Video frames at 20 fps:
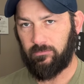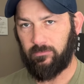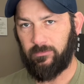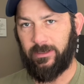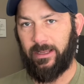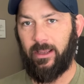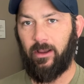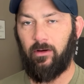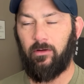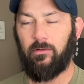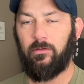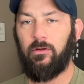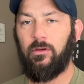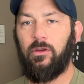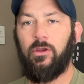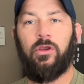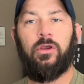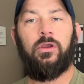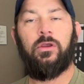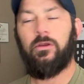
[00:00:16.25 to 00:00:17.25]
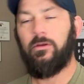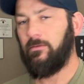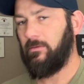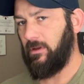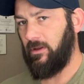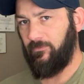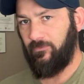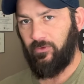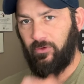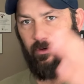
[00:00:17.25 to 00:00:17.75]
Now,
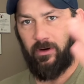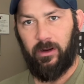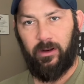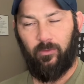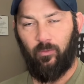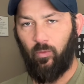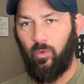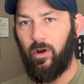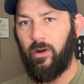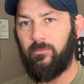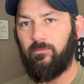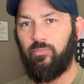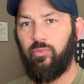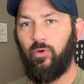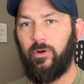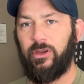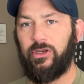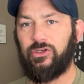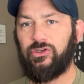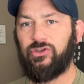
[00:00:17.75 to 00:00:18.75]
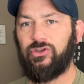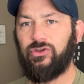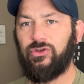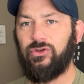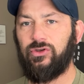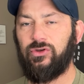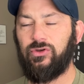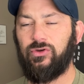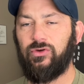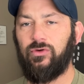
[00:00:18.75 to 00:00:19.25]
if you're at
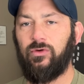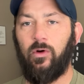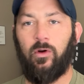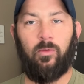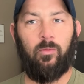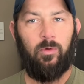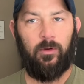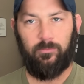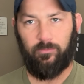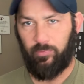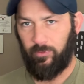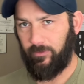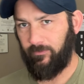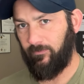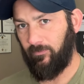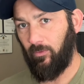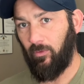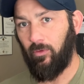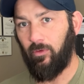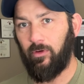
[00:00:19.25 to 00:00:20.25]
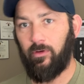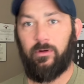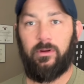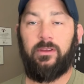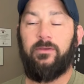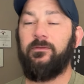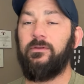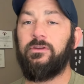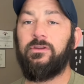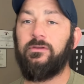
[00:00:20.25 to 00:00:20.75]
1.2 or 1.4 or
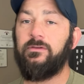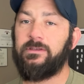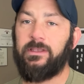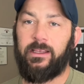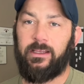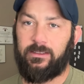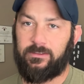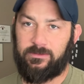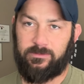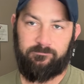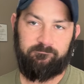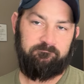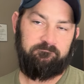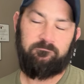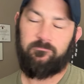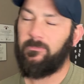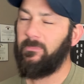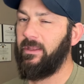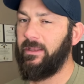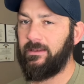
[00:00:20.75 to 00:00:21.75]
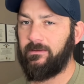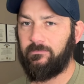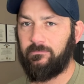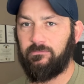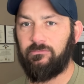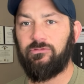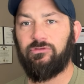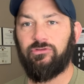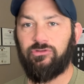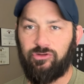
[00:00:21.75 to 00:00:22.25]
even 2 seconds, like,
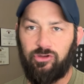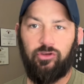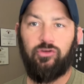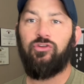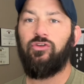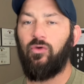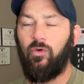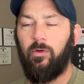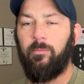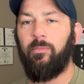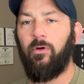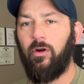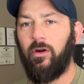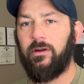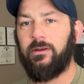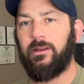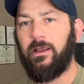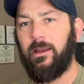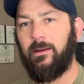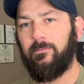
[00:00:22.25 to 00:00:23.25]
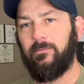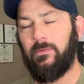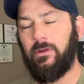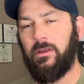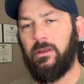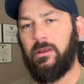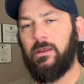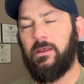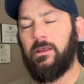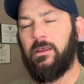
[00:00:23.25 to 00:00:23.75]
do your part time.
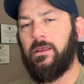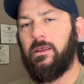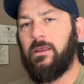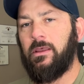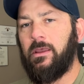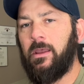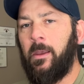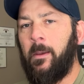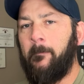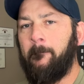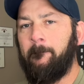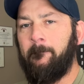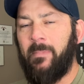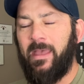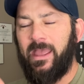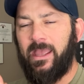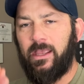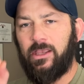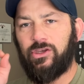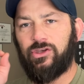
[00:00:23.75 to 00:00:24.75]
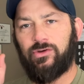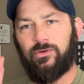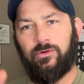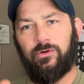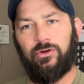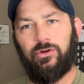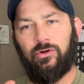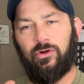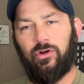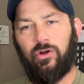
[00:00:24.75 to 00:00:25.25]
Make
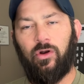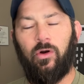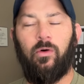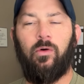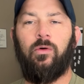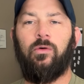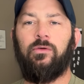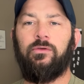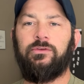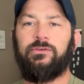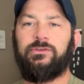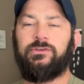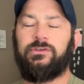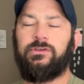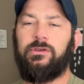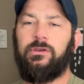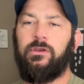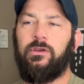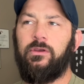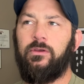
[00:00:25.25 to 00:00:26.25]
sure your goals